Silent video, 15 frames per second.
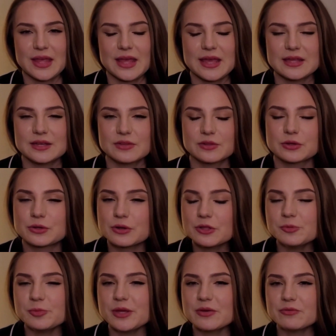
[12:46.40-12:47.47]
And the
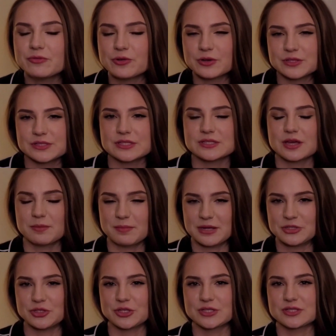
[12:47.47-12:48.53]
growth PM focuses on
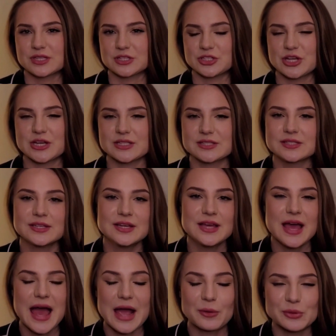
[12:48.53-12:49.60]
metrics such as
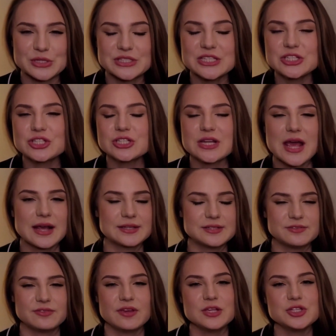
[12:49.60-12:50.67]
acquisition,
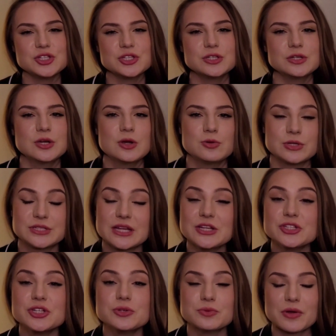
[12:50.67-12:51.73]
activation,
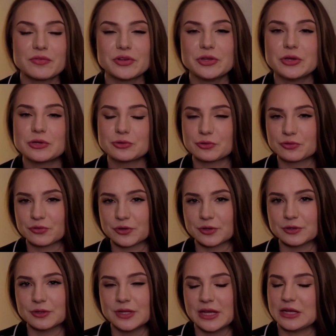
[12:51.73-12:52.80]
retention, revenue, and
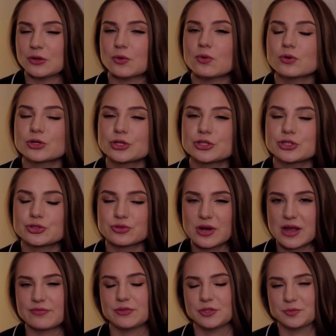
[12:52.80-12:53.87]
referral in order to
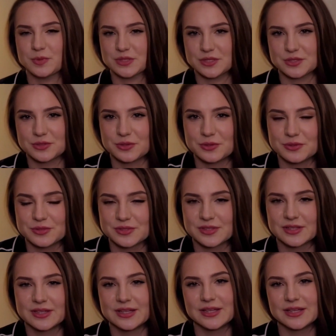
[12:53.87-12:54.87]
drive those business goals.